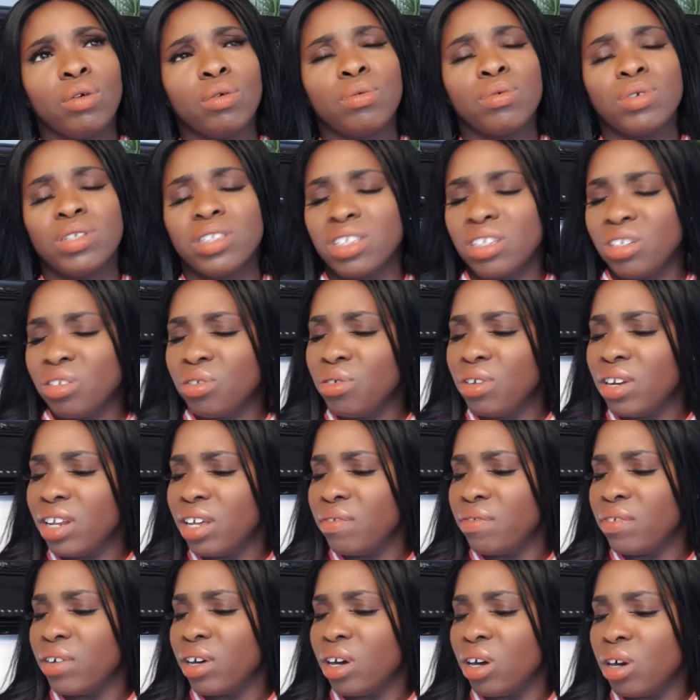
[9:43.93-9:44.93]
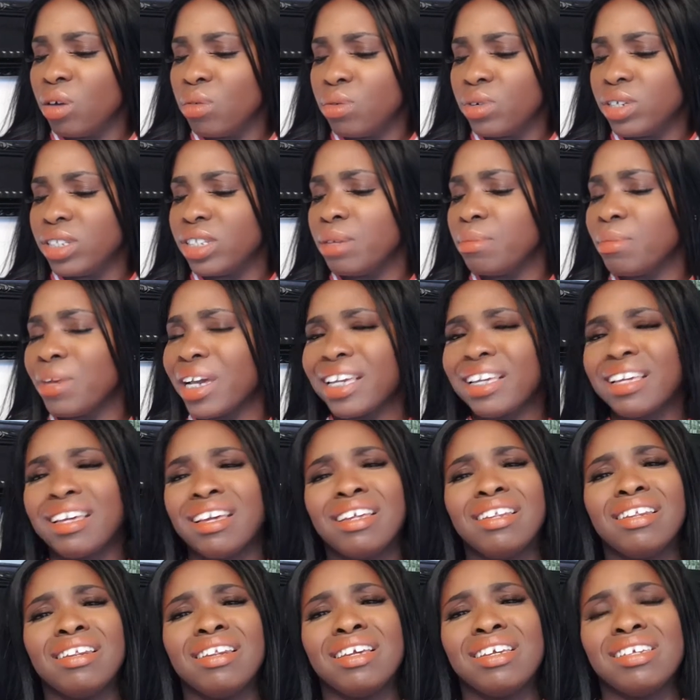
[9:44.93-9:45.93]
Was it your liver or was it my
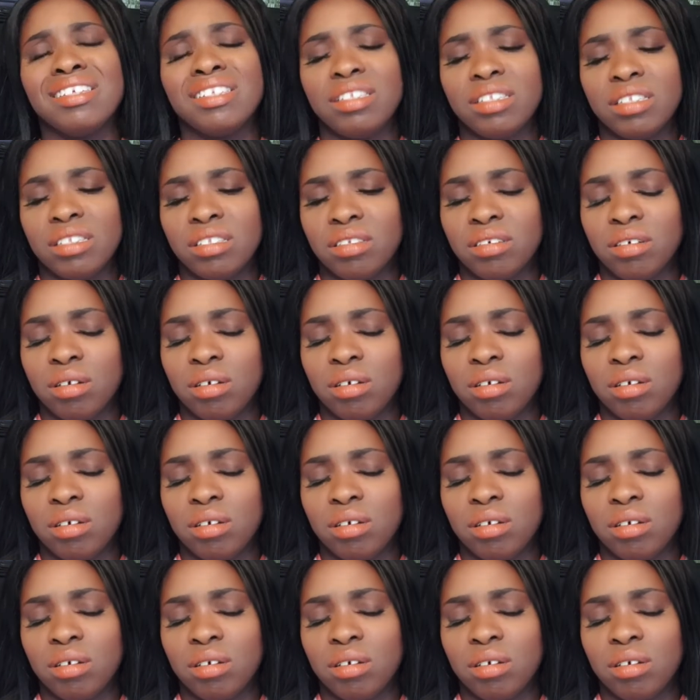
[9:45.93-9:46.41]
kidneys?